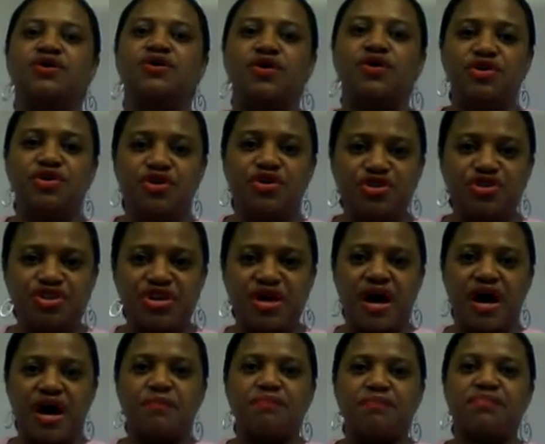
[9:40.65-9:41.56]
go to your
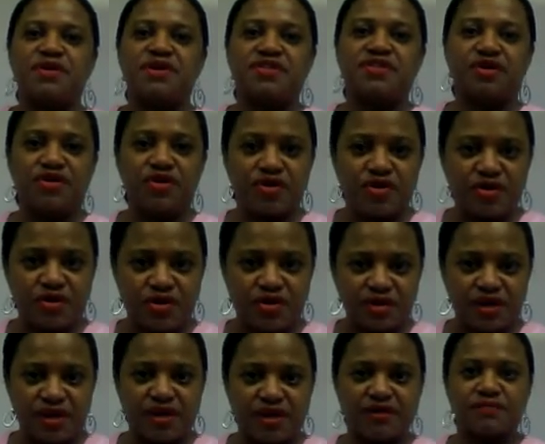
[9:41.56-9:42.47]
job, be there
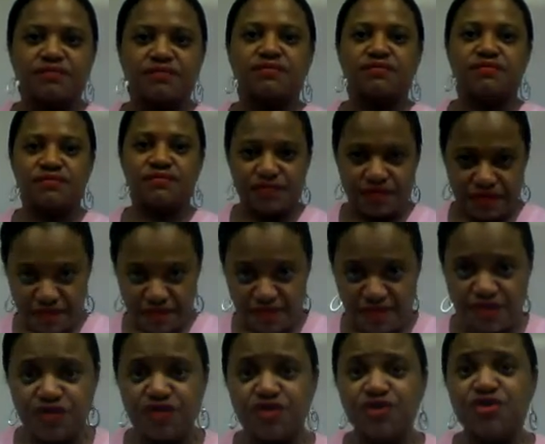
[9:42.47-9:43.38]
early,
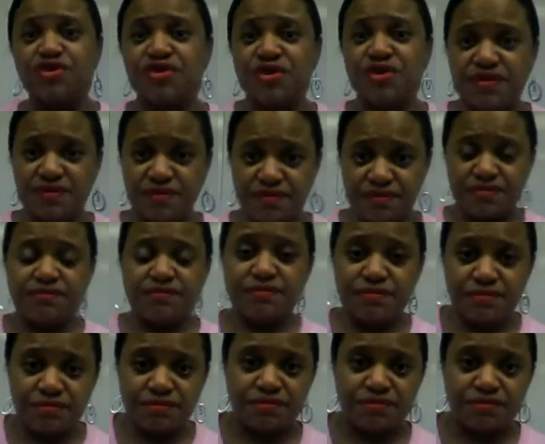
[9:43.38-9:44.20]
so you can,